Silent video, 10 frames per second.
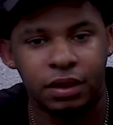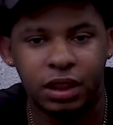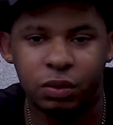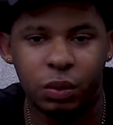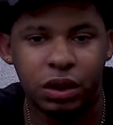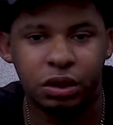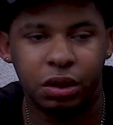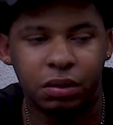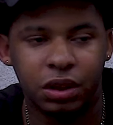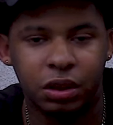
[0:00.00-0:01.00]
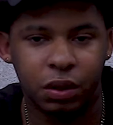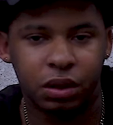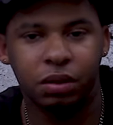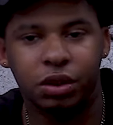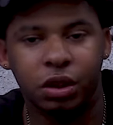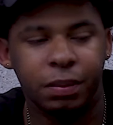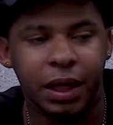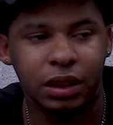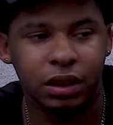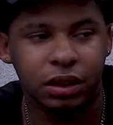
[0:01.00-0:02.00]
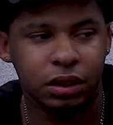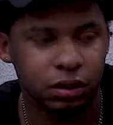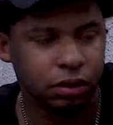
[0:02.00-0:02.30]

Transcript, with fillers: just one jolt, just one little jolt back is.